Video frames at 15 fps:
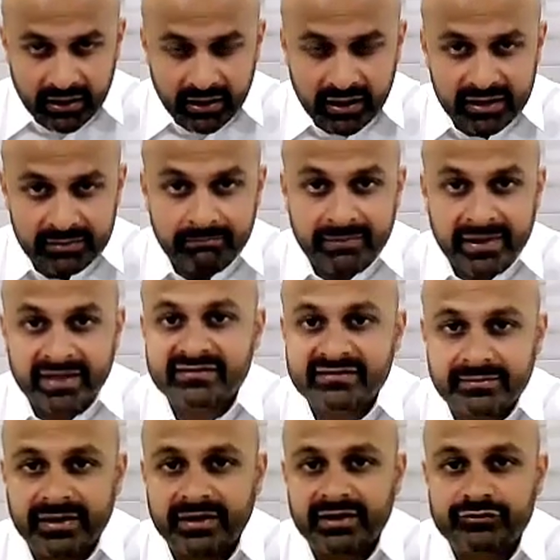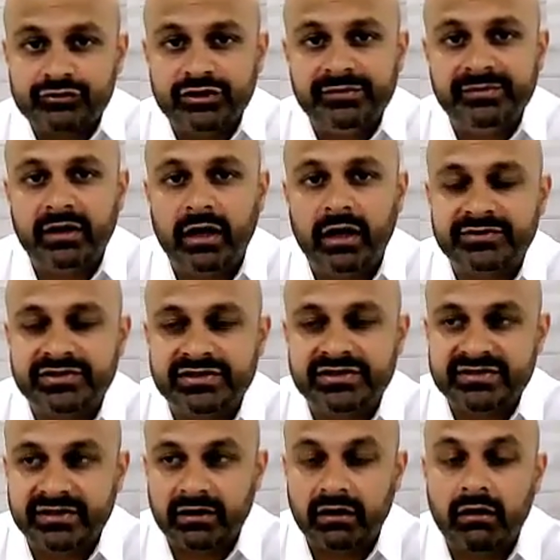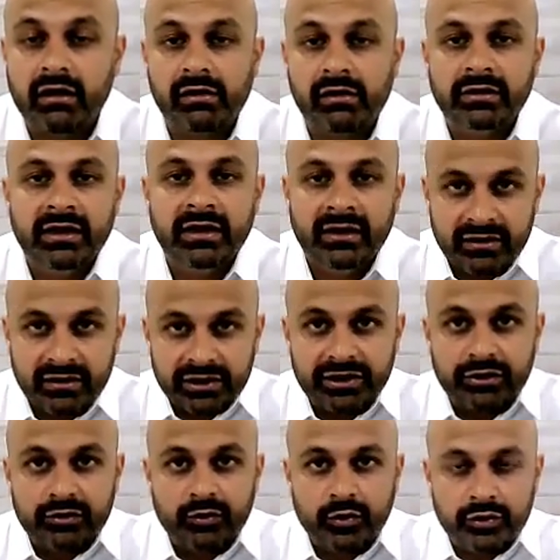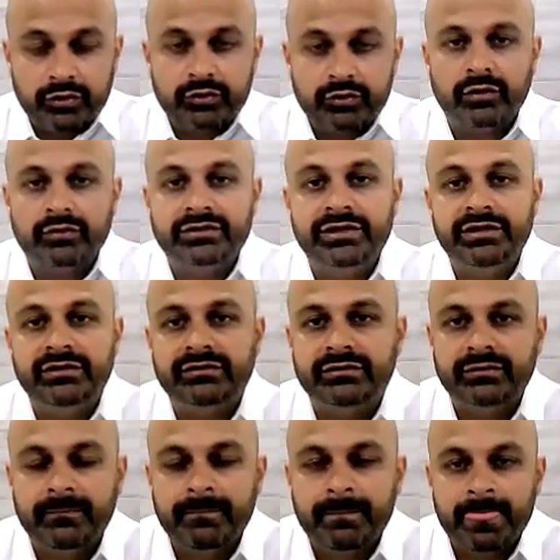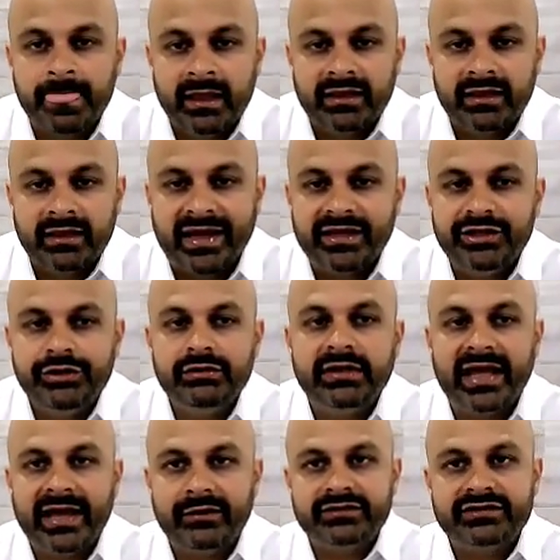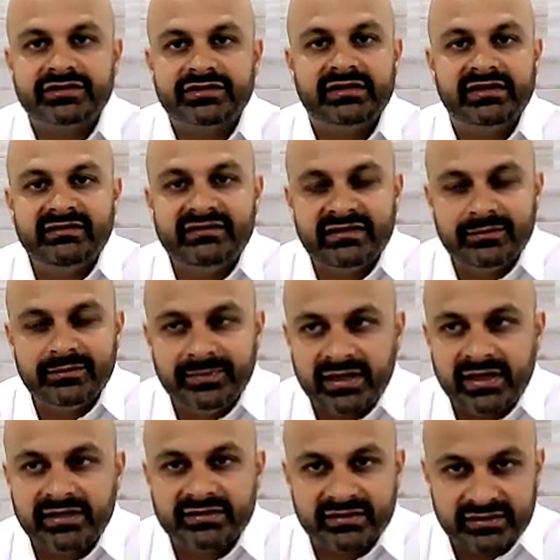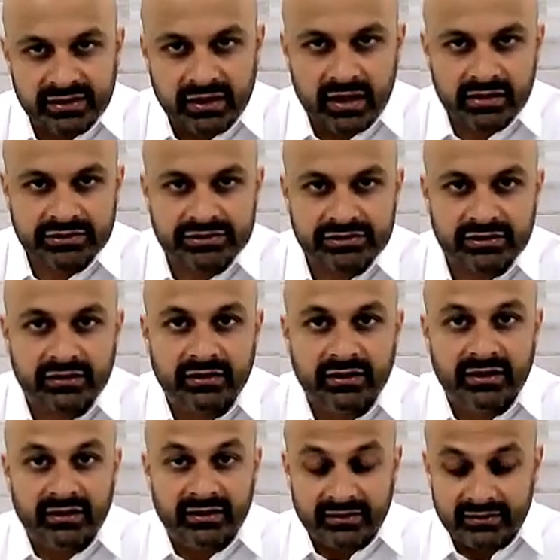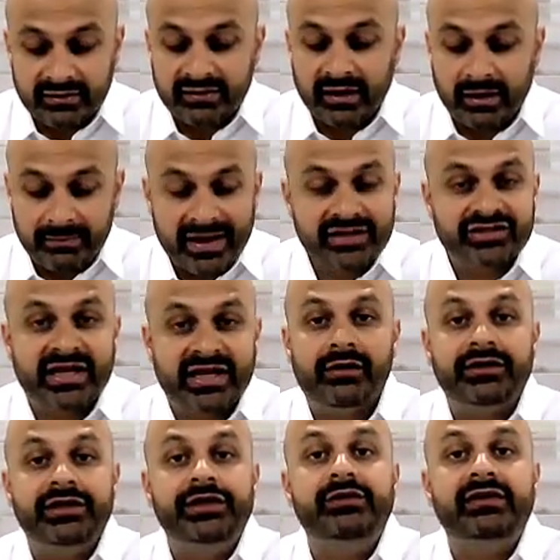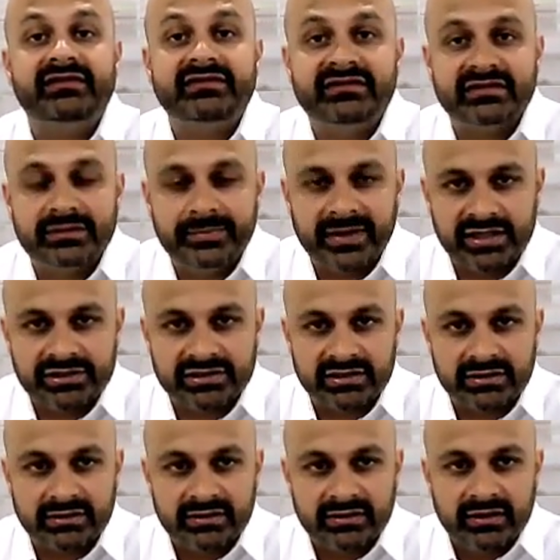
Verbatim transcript: uh, immense amount of treatment options that are all, you know, quote unquote new. That new language to the ECP, to the doctor, imagine how new it is to the patient.